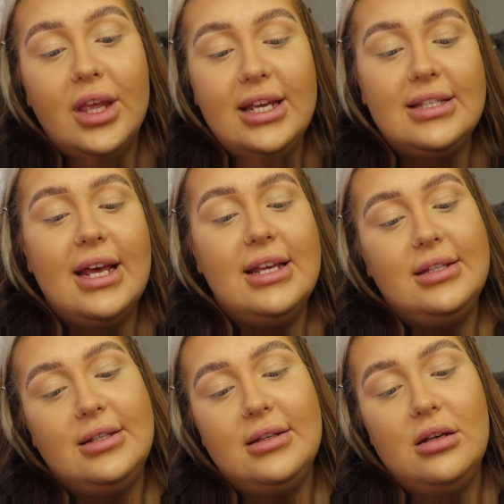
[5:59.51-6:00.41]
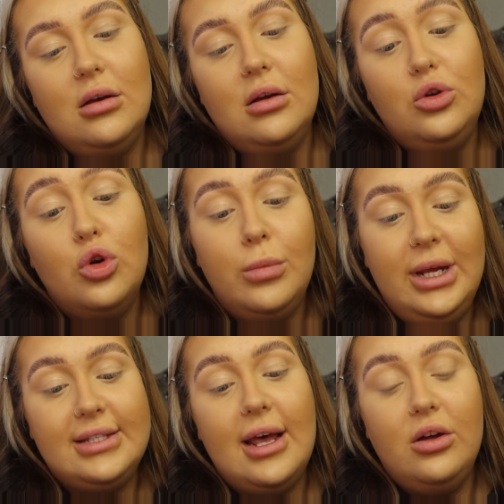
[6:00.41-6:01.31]
It says
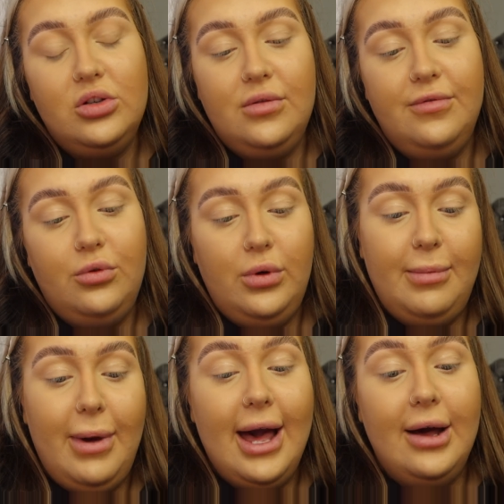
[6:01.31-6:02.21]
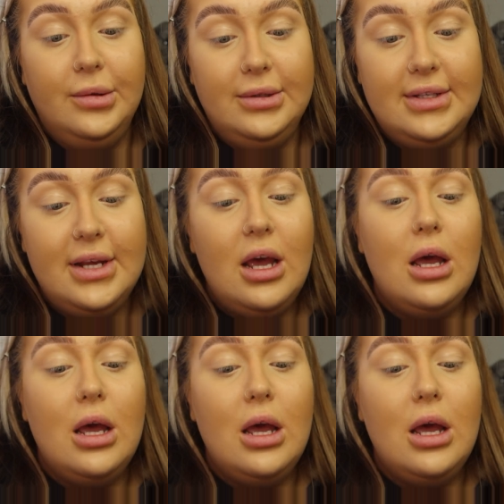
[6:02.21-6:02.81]
normally it's £140,